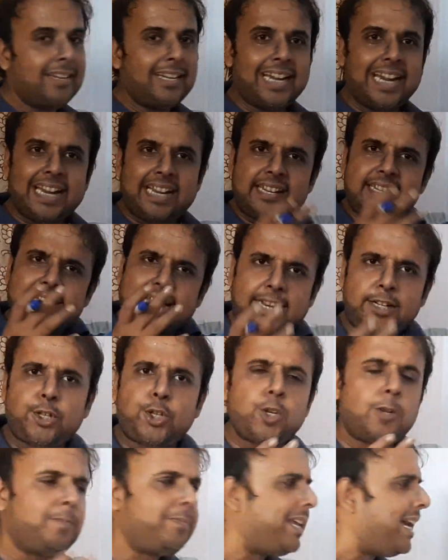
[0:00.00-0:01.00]
It is
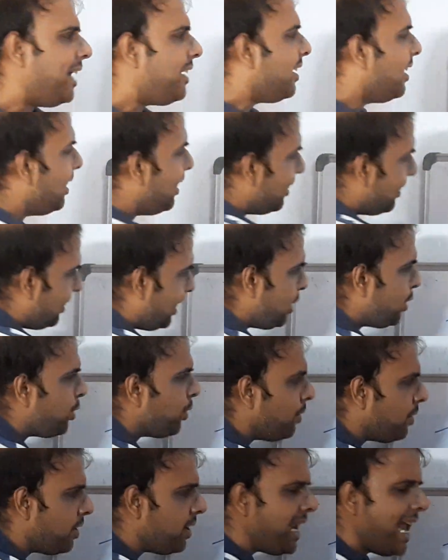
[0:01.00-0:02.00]
assumed that they
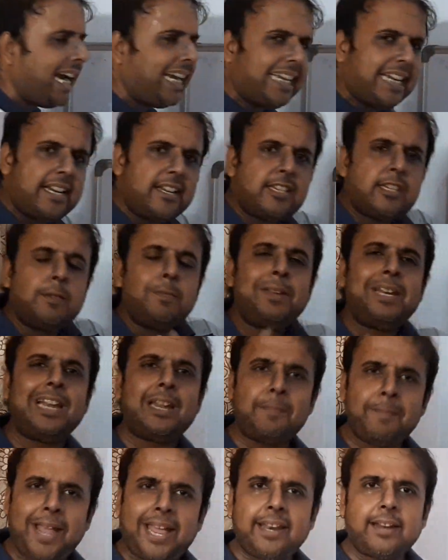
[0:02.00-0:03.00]
should react in a similar
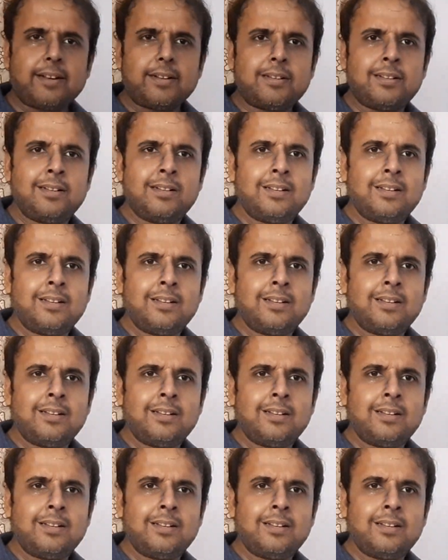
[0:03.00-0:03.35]
manner.